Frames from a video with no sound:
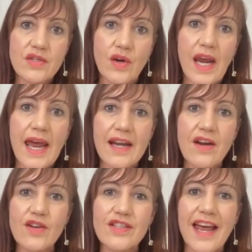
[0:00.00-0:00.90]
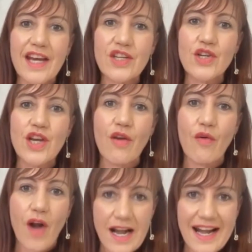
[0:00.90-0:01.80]
because you cannot
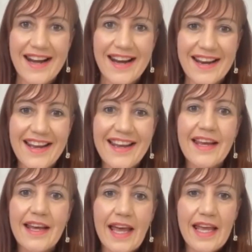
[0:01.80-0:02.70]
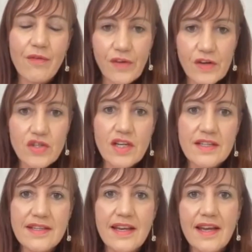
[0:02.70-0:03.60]
actually run an
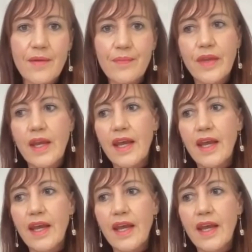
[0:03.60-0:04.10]
efficient